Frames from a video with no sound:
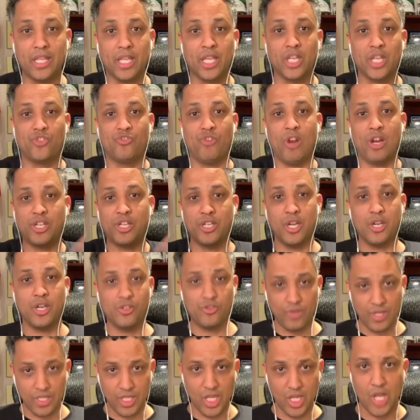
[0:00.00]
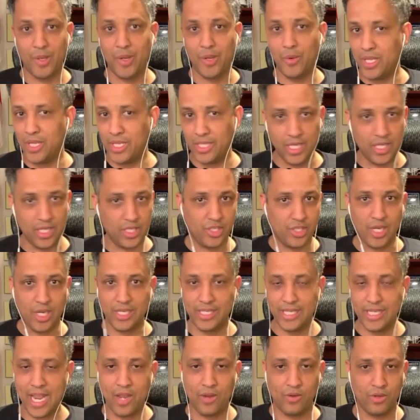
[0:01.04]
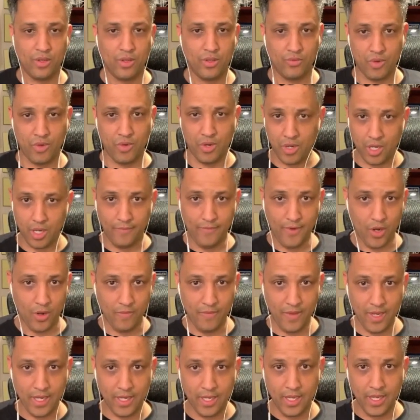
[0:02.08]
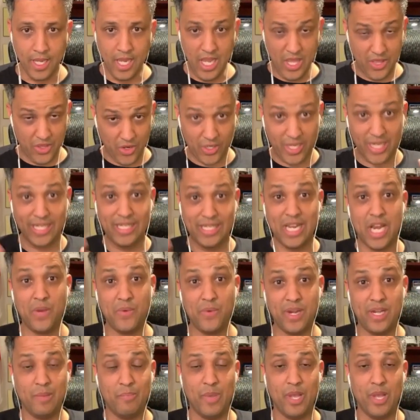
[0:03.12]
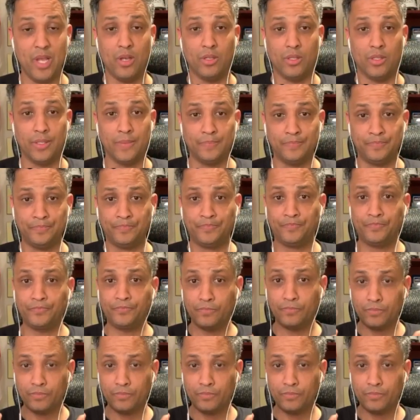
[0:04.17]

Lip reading: right? Like the construction industry is the only one that didn't shut down throughout all of COVID. They're continuing to build.